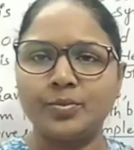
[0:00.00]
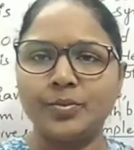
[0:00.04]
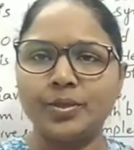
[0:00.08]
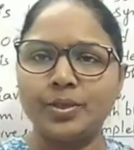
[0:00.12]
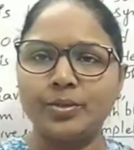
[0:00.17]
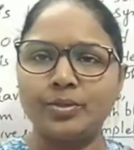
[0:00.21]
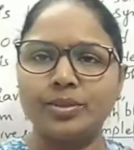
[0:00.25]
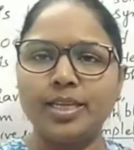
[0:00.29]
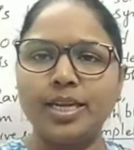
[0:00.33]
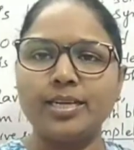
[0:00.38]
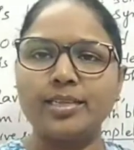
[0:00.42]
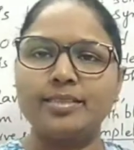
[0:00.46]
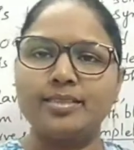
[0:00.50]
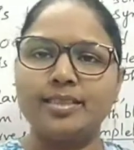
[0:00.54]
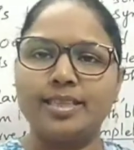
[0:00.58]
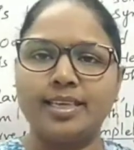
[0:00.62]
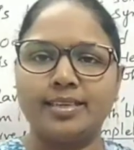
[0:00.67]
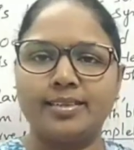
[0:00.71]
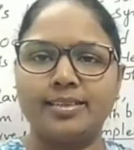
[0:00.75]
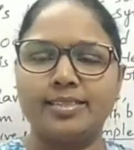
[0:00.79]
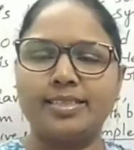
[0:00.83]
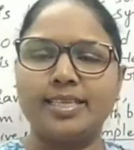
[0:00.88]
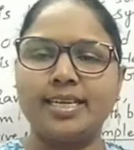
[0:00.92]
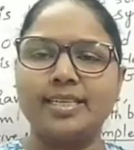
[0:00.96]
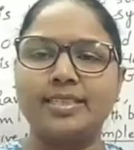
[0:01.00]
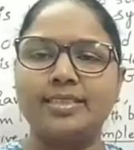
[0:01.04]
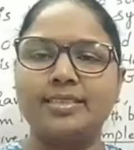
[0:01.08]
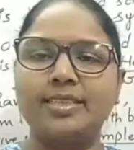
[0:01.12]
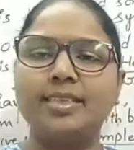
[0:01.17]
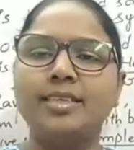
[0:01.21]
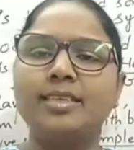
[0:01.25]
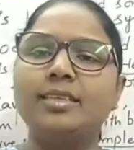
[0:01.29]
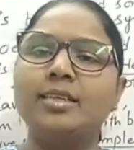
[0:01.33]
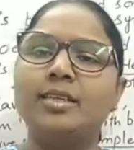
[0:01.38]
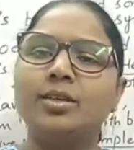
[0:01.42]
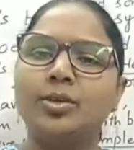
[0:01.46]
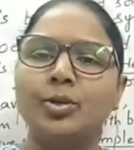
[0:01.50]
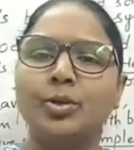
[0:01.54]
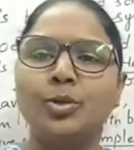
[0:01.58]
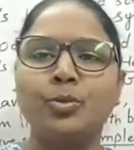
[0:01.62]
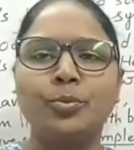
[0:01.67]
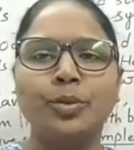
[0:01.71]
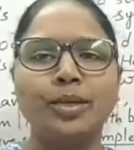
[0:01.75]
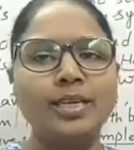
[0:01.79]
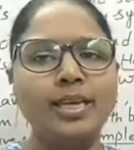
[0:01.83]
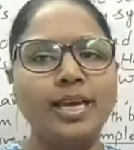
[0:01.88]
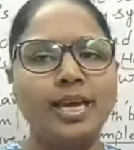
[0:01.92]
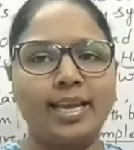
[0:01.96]
we know that they reside in the
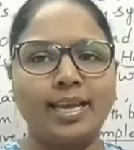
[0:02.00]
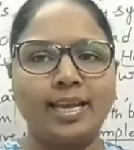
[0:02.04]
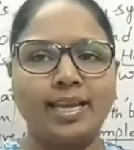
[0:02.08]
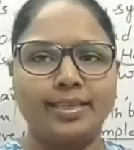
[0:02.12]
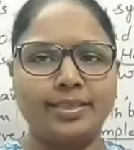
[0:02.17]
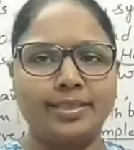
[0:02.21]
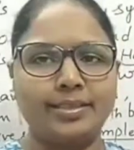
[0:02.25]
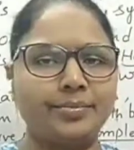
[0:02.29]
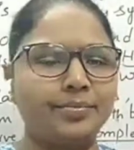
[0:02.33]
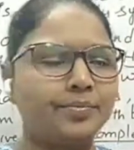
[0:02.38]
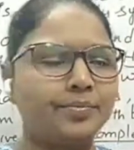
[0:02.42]
human hair,